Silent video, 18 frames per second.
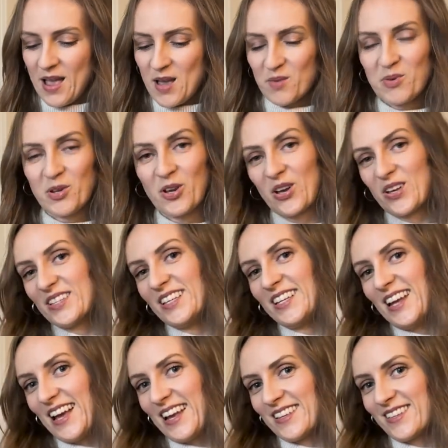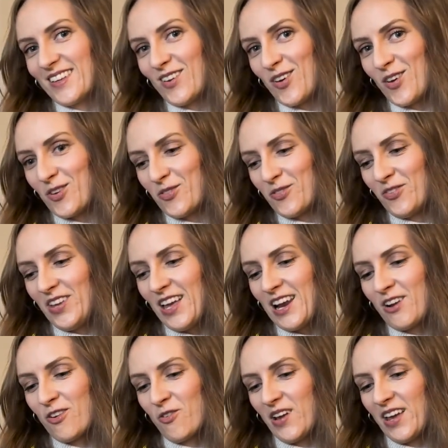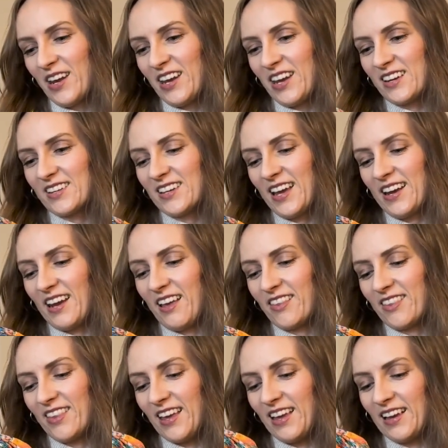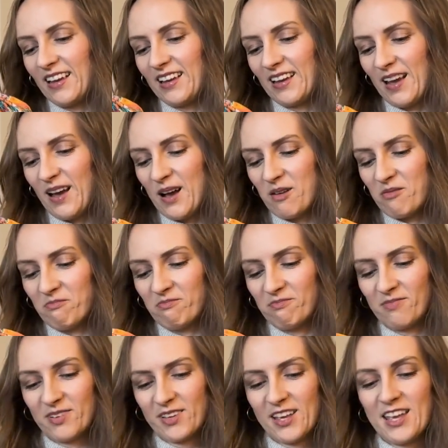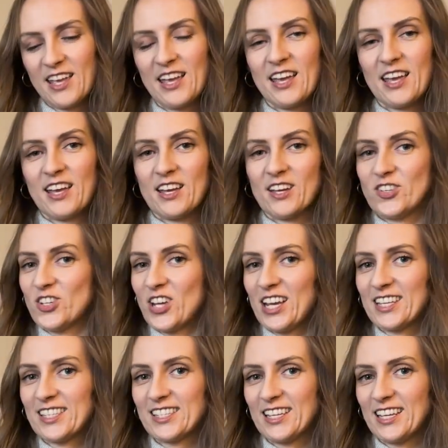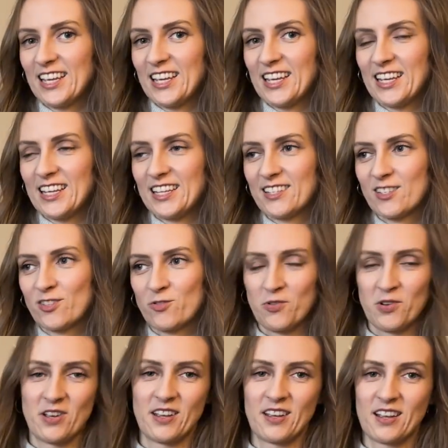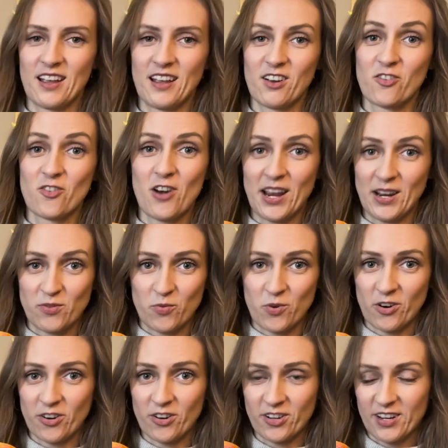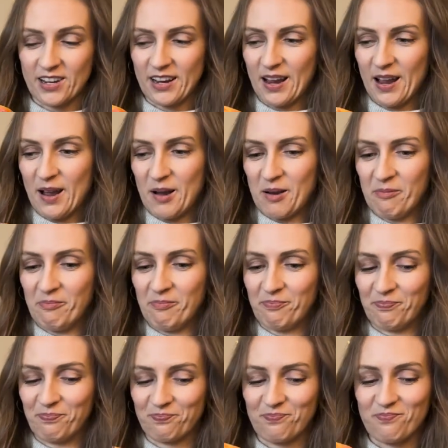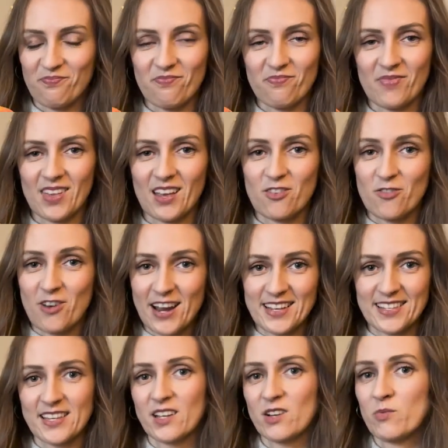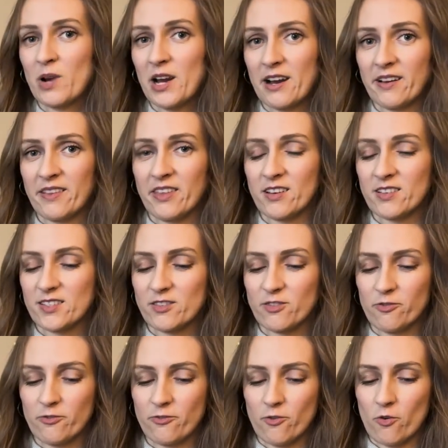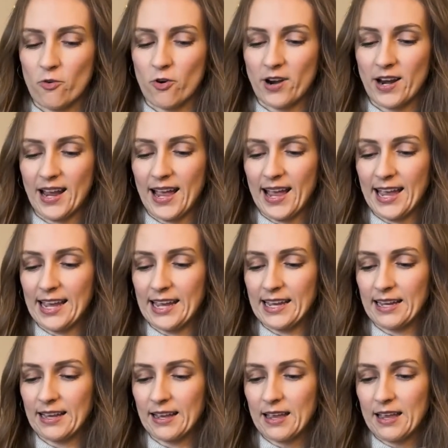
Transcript: because it has a lot of yellow in it, and I think Jess is doing great work raising awareness for a